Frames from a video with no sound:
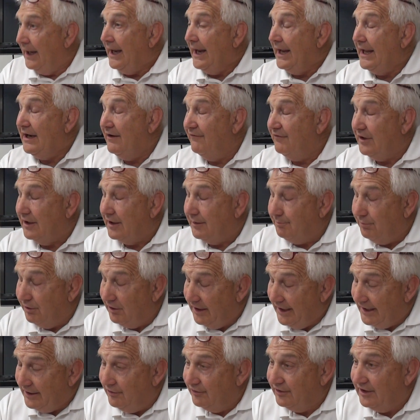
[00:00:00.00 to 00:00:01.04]
And if you
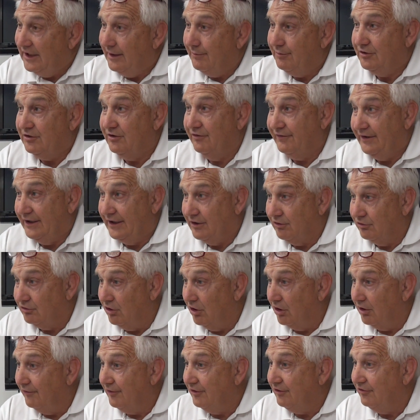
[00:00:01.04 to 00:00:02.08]
plan on keeping your vehicle
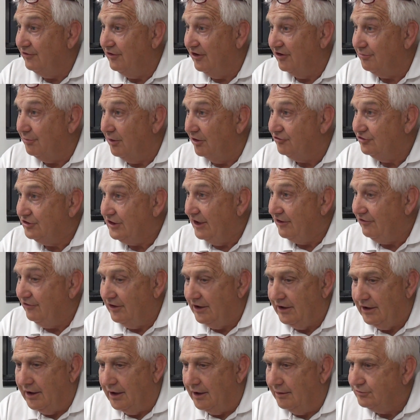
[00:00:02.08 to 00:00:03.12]
longer than 6 months,
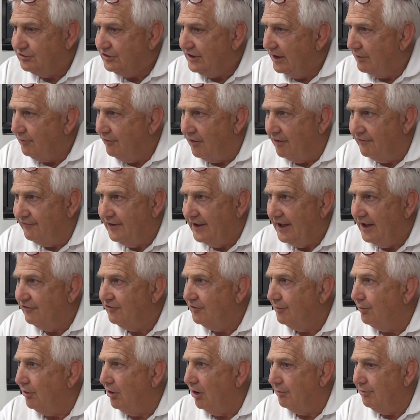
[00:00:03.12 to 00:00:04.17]
JC, check with our finance
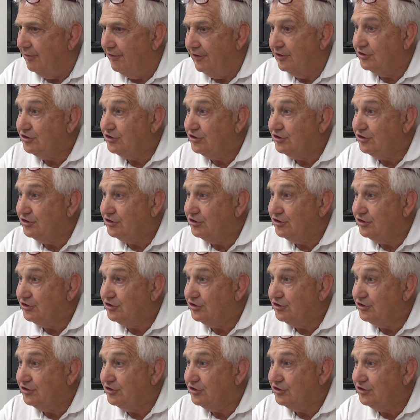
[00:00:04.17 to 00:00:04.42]
department.